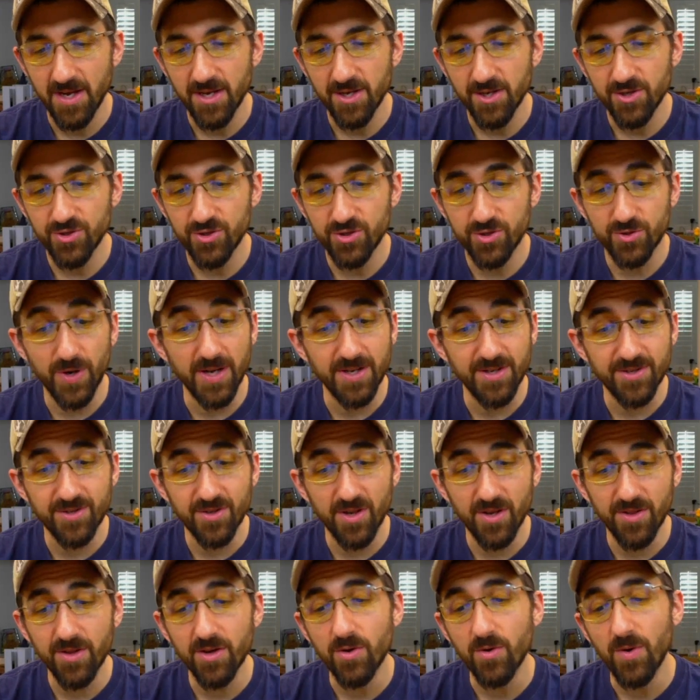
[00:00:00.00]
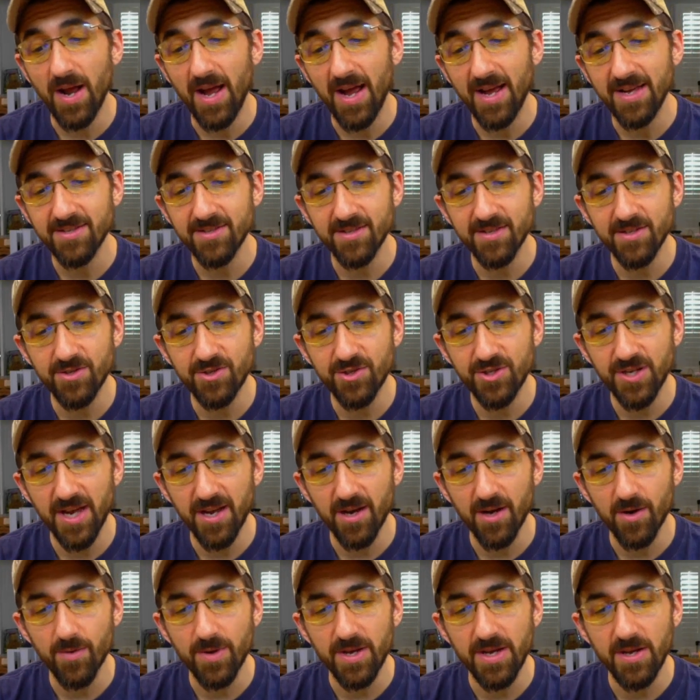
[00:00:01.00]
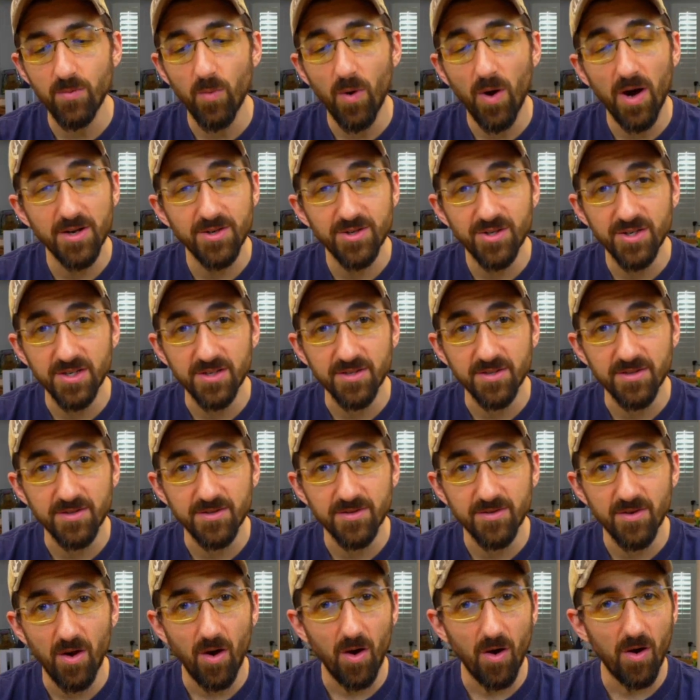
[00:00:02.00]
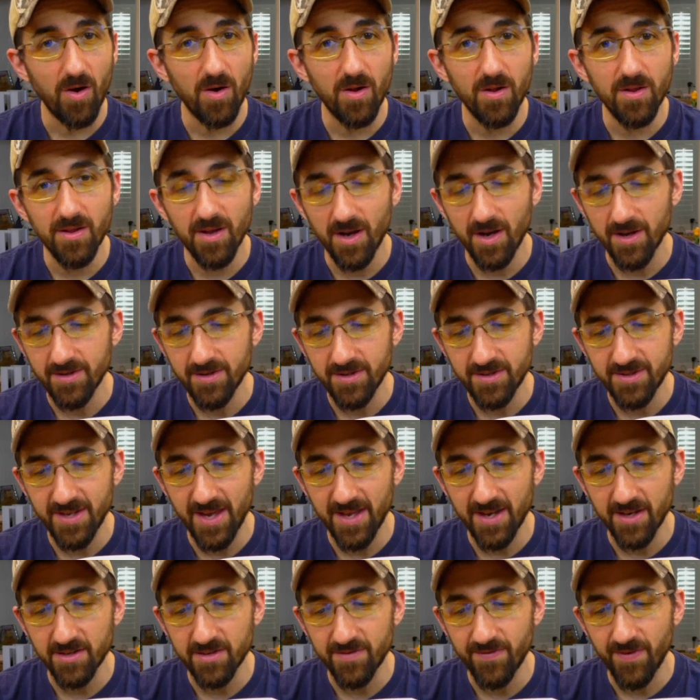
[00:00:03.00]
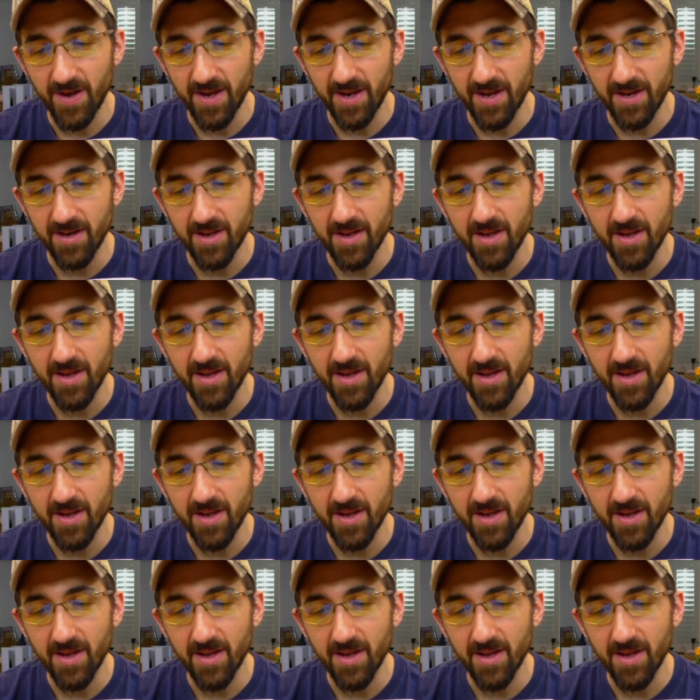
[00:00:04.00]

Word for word: Stretched on the grass in shadow, he watches, all unsatisfied,